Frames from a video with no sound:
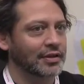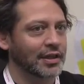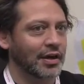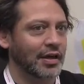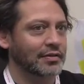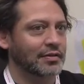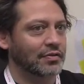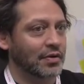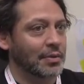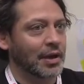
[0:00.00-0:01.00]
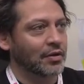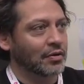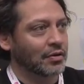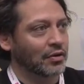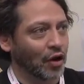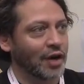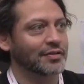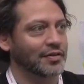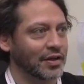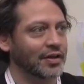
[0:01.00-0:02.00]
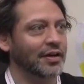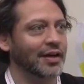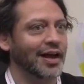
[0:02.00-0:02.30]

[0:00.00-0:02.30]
generates $3 billion a year,